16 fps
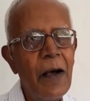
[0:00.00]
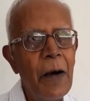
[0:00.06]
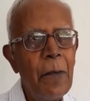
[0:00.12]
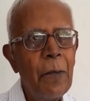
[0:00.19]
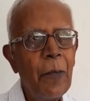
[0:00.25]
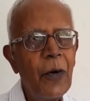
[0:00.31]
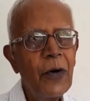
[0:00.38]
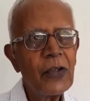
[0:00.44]

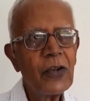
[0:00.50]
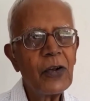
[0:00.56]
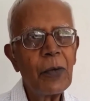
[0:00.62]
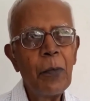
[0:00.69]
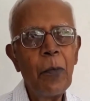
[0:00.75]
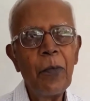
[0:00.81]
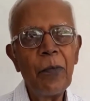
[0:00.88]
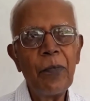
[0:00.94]
Most
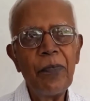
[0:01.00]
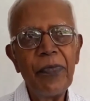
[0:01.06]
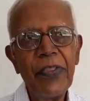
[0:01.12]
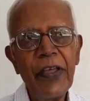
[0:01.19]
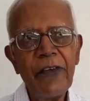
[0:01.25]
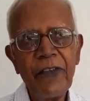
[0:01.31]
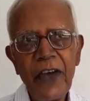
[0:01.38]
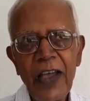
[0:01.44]

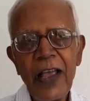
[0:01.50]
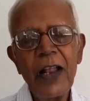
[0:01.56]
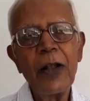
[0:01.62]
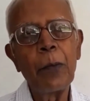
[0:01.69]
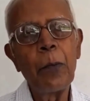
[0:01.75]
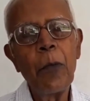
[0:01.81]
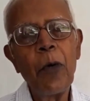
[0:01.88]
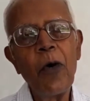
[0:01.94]
they failed
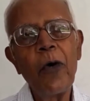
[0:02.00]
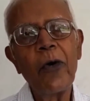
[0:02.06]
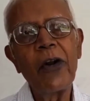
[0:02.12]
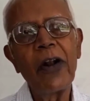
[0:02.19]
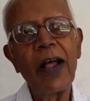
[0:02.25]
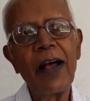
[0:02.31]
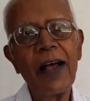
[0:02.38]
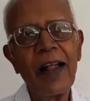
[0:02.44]
more
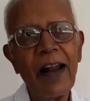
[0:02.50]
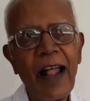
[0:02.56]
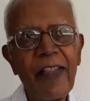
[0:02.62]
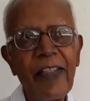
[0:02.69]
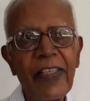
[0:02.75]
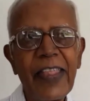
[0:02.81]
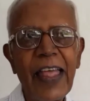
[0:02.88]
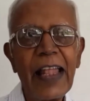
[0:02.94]

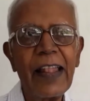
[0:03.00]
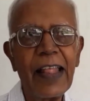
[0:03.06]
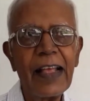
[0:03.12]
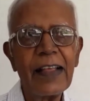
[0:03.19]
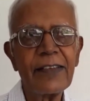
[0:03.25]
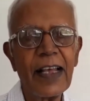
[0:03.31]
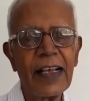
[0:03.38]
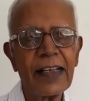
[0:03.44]
rather than they
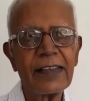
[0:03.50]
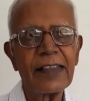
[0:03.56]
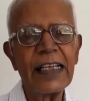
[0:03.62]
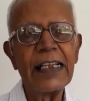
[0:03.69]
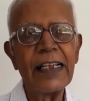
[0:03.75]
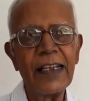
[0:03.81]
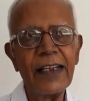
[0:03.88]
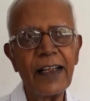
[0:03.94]

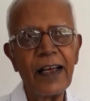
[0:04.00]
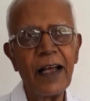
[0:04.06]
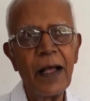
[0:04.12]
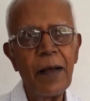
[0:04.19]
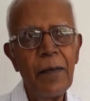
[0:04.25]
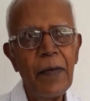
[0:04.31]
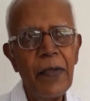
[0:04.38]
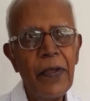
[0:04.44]
succeeded.
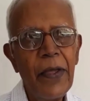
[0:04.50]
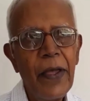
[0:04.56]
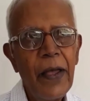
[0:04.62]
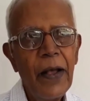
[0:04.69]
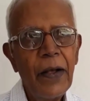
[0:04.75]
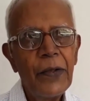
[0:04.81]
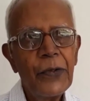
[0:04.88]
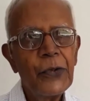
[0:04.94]

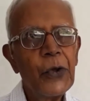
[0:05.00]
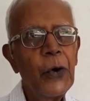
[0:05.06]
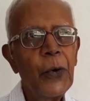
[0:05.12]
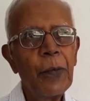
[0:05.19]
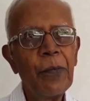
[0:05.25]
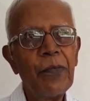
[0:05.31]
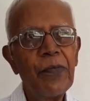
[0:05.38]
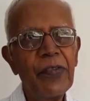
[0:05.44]

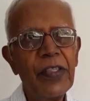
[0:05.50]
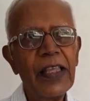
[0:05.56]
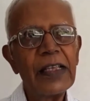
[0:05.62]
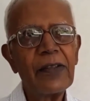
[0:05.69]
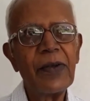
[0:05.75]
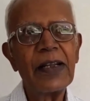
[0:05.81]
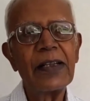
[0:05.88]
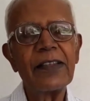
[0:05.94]
So
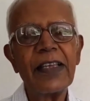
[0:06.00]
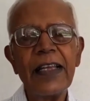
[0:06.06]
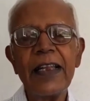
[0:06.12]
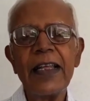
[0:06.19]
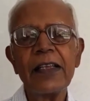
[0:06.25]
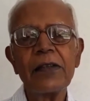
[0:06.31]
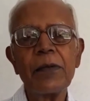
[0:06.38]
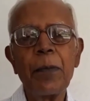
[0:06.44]
these were
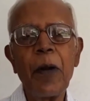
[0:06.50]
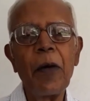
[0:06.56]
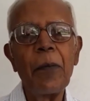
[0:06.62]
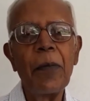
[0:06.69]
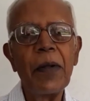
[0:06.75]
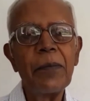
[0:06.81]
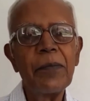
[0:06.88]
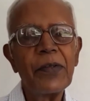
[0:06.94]
serious
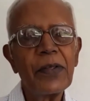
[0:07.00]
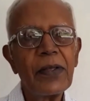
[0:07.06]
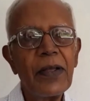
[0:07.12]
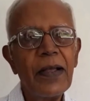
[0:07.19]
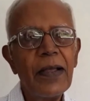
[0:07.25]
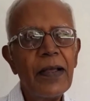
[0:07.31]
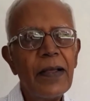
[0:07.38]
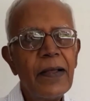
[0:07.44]
problems.
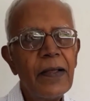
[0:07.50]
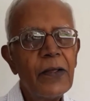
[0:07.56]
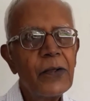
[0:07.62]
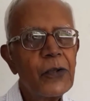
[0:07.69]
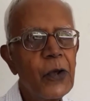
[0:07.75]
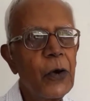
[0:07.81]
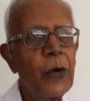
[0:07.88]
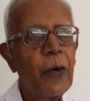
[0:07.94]

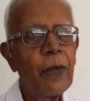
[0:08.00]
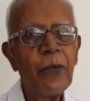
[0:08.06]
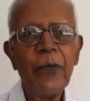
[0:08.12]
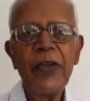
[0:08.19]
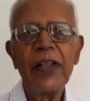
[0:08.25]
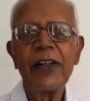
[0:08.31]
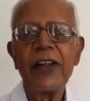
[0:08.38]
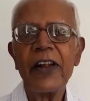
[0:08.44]
So
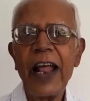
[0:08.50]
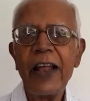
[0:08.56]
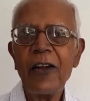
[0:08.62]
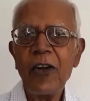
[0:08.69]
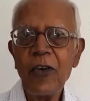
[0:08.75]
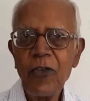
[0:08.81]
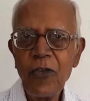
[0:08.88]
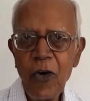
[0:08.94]
we tried
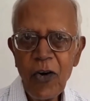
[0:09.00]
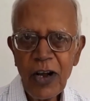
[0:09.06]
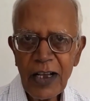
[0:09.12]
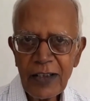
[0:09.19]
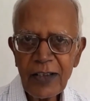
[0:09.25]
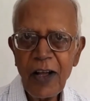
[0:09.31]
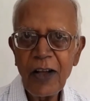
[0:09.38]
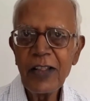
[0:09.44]
to
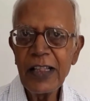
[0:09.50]
focus on